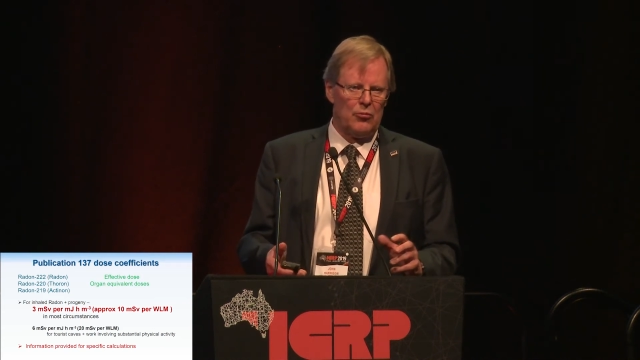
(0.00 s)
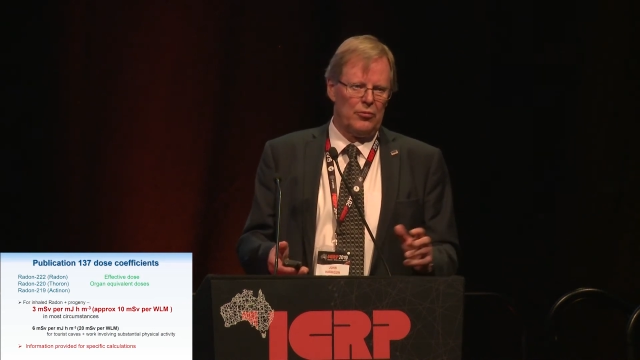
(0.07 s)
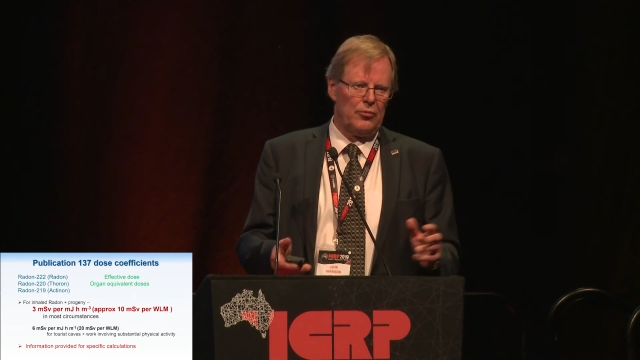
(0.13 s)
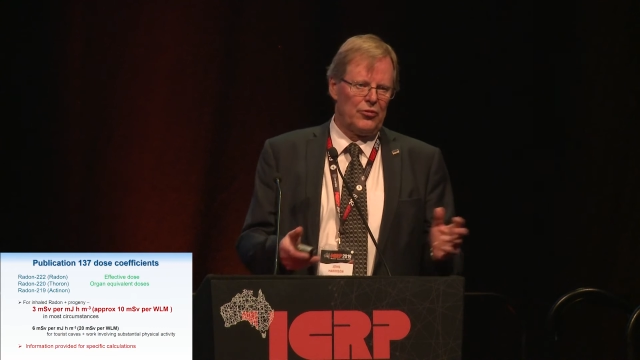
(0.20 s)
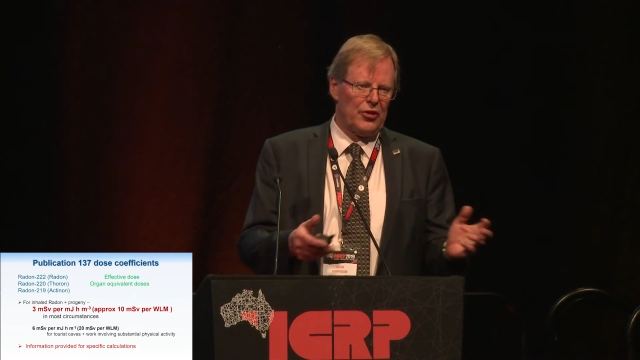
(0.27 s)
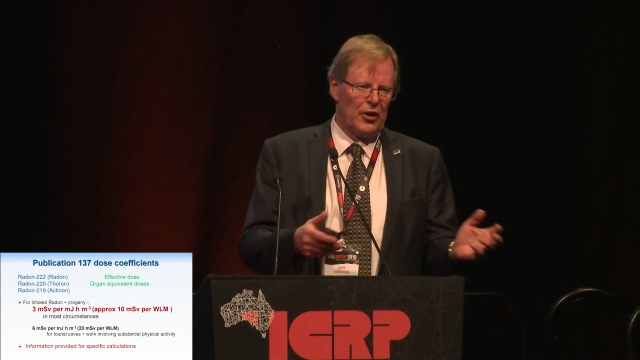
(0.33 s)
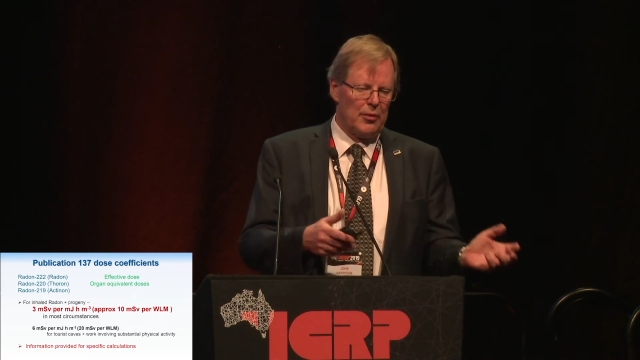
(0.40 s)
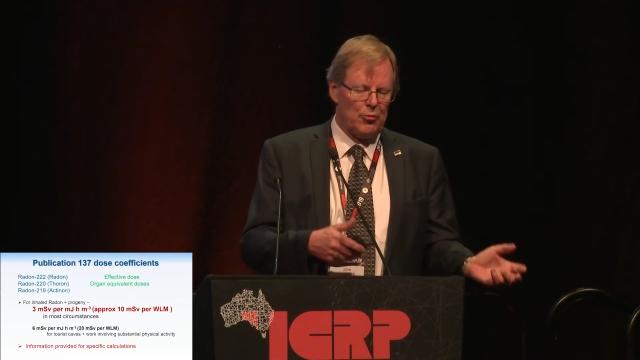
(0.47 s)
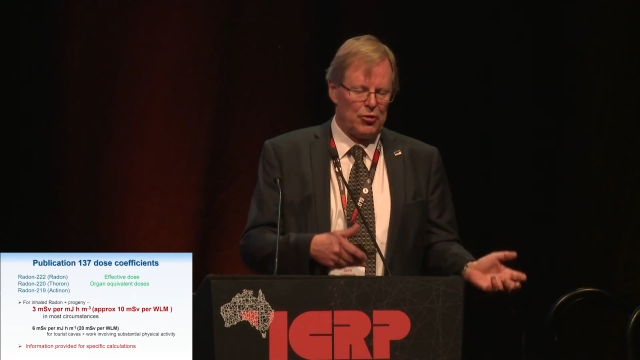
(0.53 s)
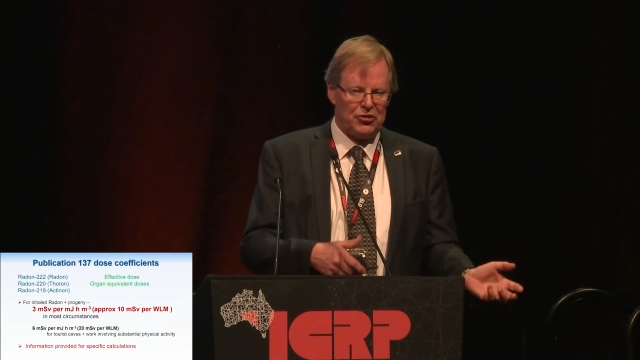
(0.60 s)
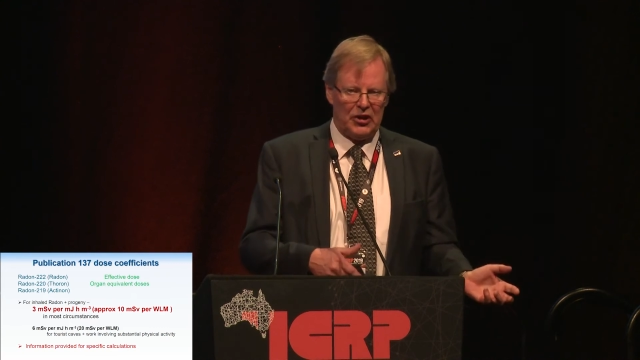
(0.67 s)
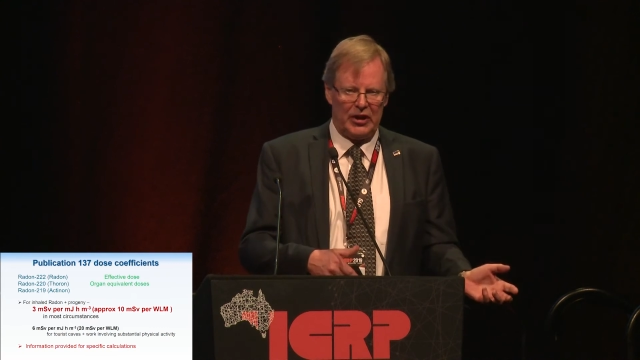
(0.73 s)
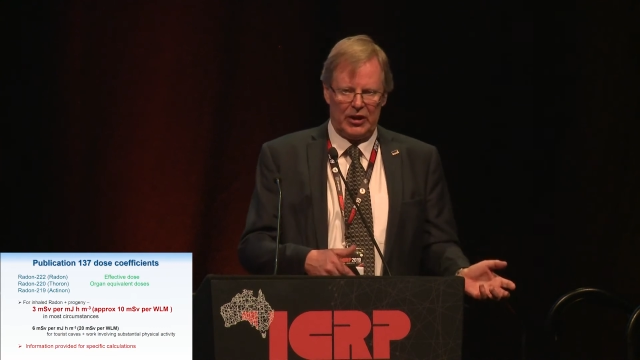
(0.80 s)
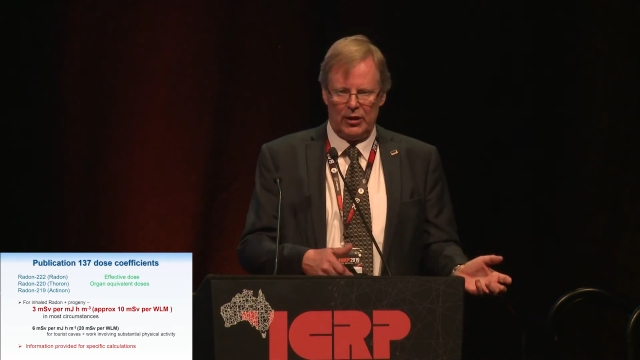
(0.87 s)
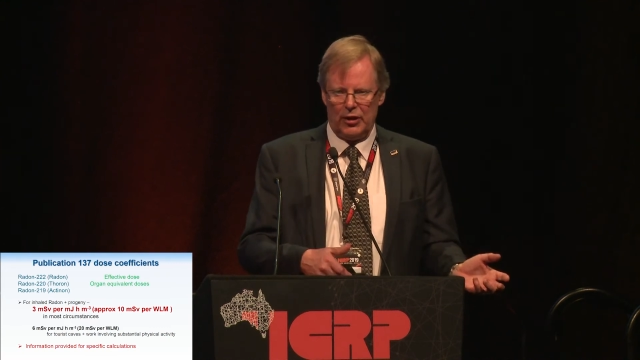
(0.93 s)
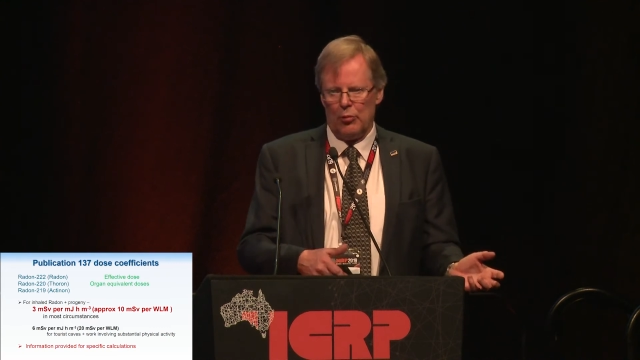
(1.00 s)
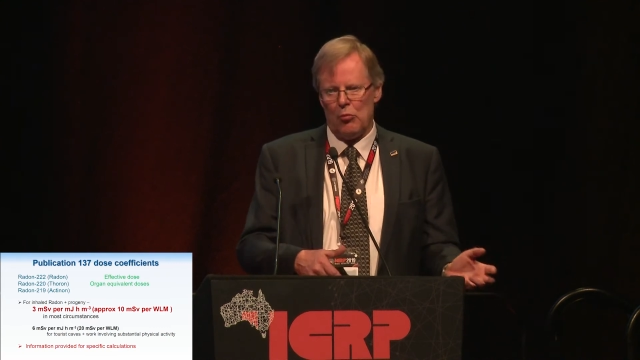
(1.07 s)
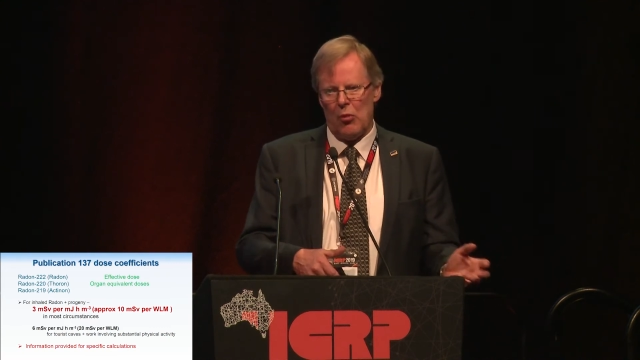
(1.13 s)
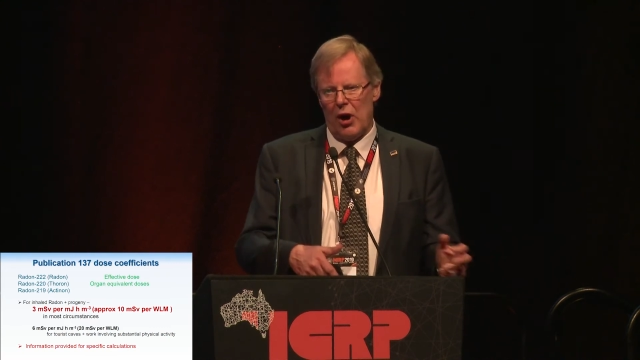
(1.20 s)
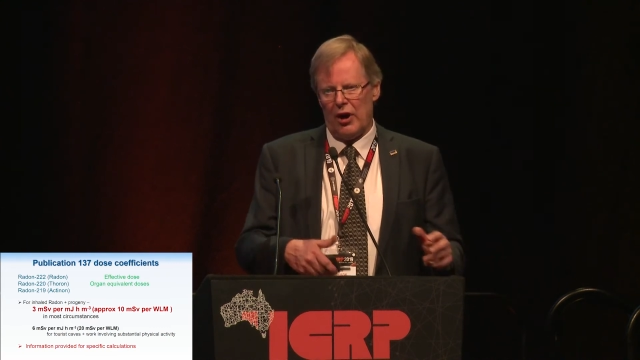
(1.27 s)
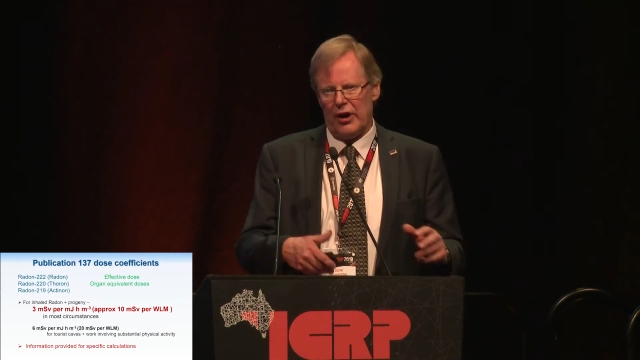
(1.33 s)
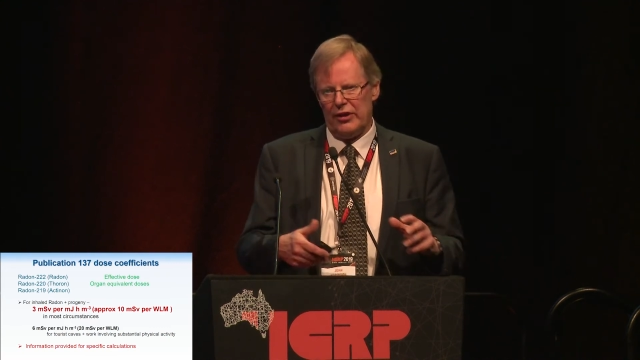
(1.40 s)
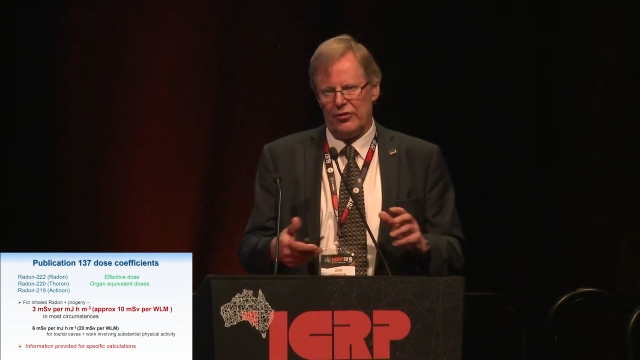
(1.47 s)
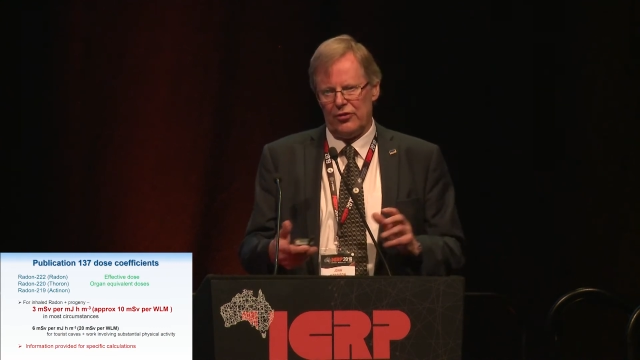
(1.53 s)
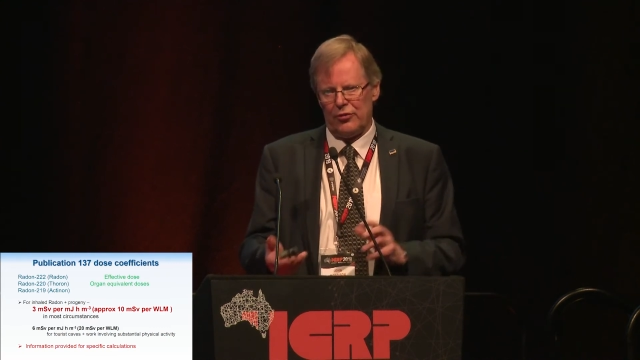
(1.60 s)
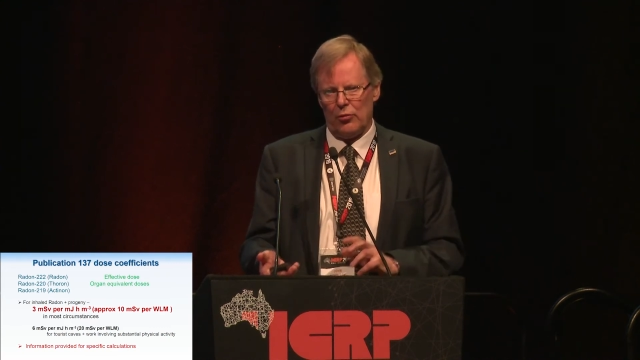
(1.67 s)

say in particular mines